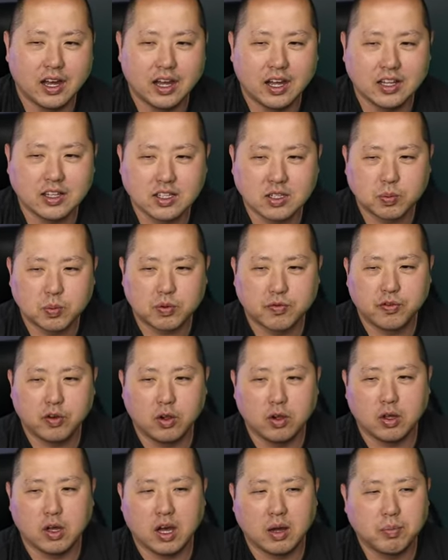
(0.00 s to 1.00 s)
this
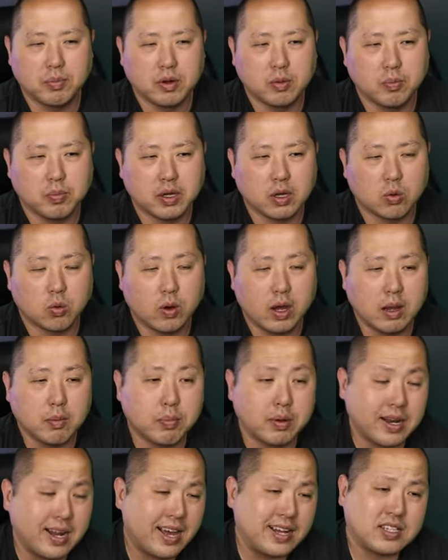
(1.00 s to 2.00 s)
portfolio up in a big way.
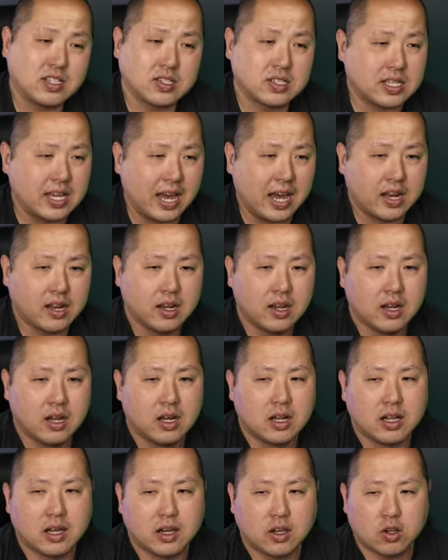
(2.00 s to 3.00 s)
But not just that.
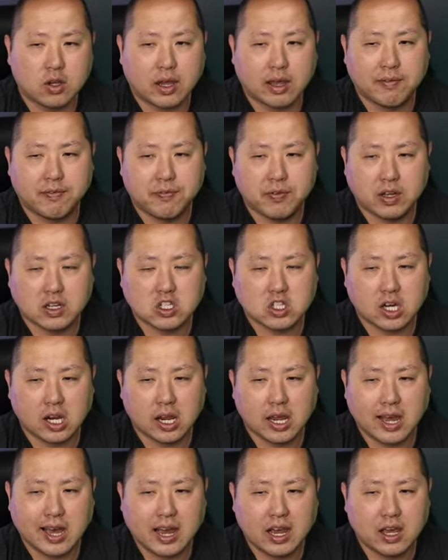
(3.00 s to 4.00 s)
Like, look at Fetch
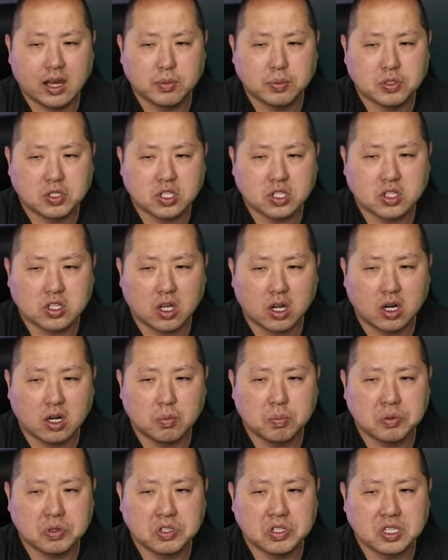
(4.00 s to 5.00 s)
AI up
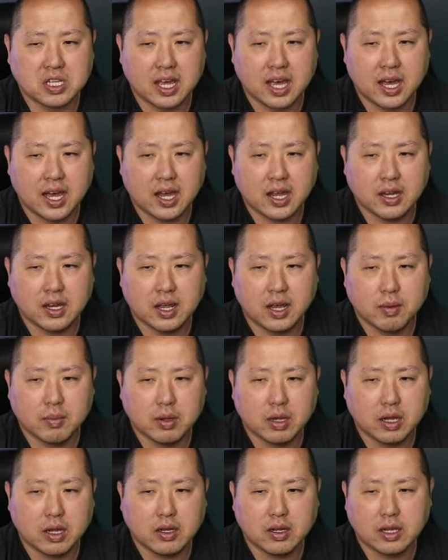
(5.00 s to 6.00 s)
600%. I
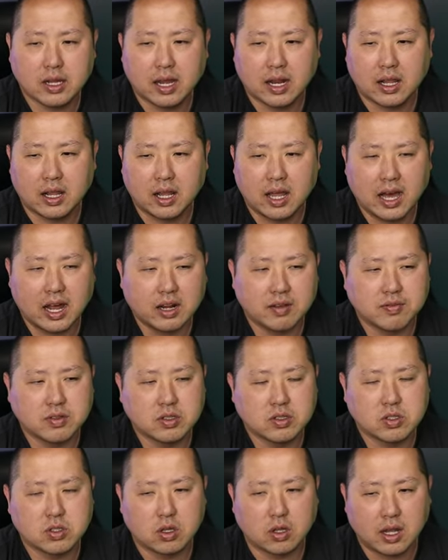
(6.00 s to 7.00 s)
mean, you got a lot of
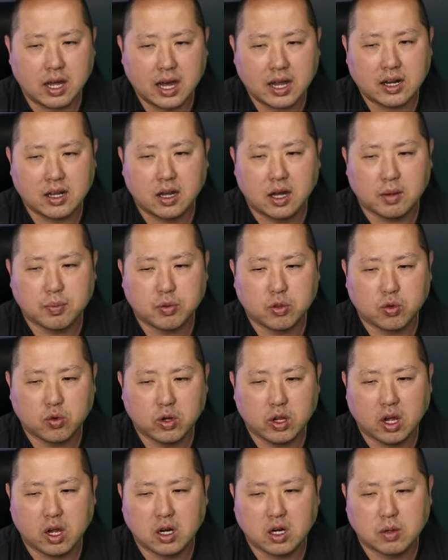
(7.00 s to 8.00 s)
Solana up
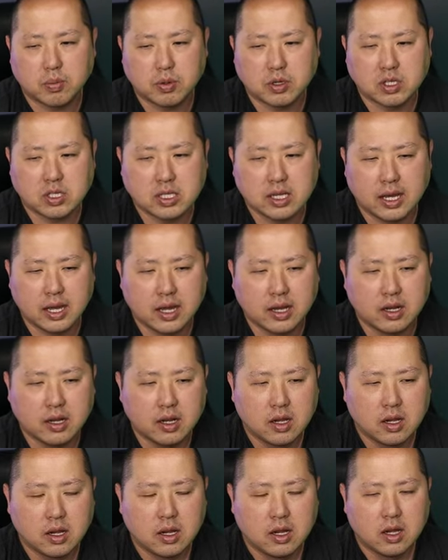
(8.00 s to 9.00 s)
300%.
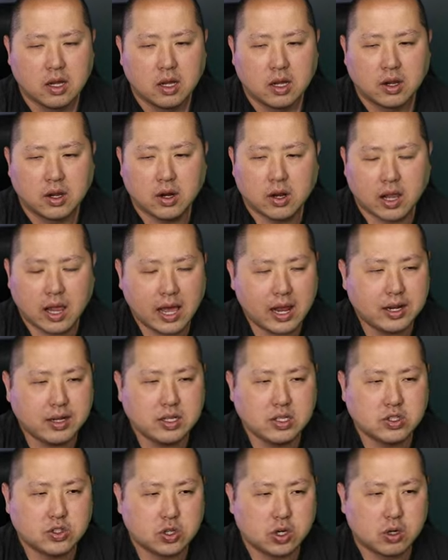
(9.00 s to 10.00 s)
You know, a lot of
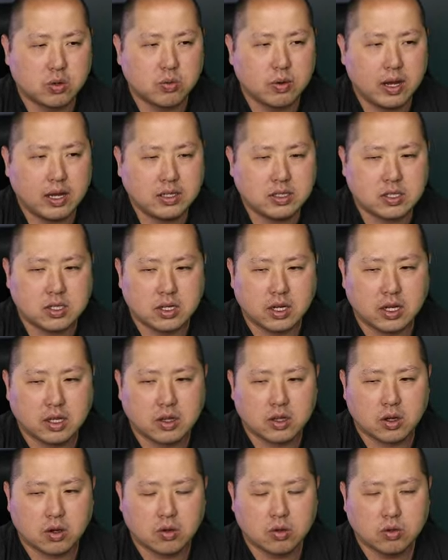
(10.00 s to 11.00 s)
these turn red today,
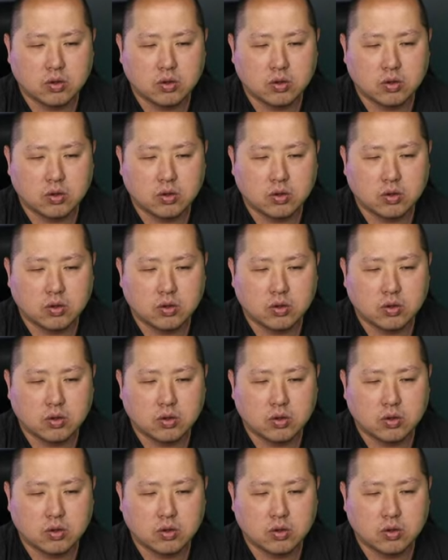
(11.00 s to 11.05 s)
though.